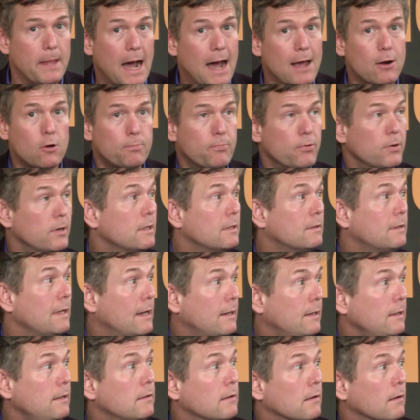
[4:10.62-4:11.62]
I don't predict
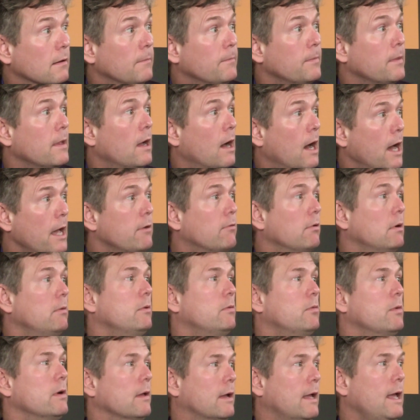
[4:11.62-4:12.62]
that either. I agree
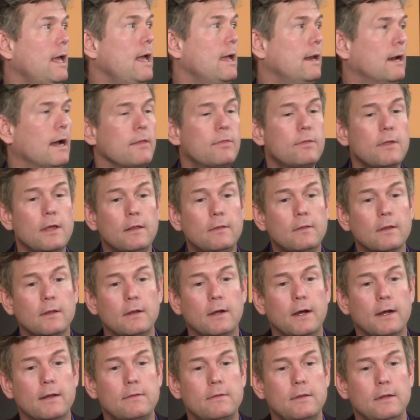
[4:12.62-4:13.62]
with Will Cain. I think
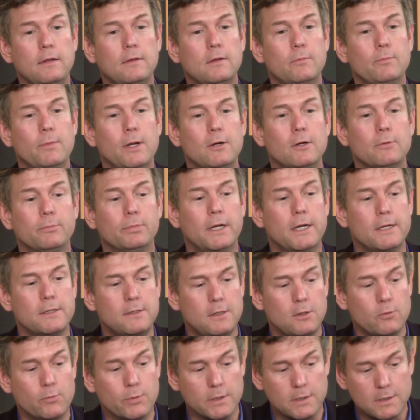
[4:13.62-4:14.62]
that Mayor de
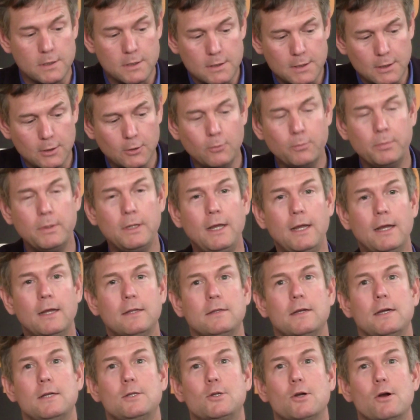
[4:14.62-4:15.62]
Blasio will still be
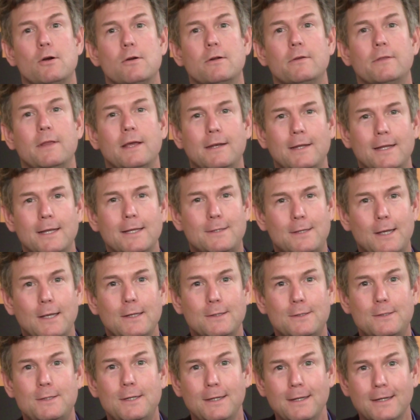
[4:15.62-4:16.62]
anti-charter. That is
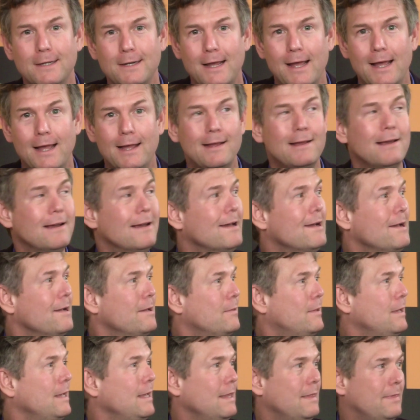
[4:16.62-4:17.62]
his DNA.
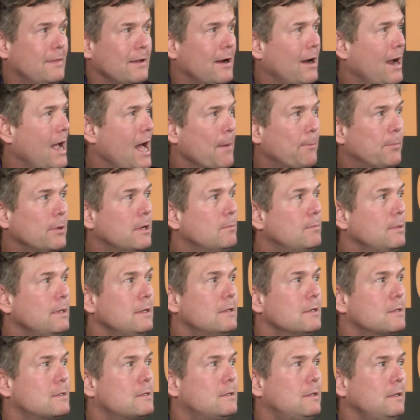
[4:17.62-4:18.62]
There happened to be
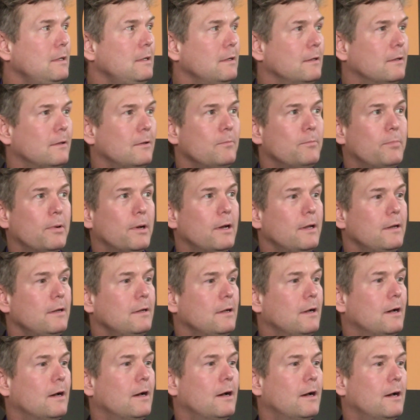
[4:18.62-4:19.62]
this deal, but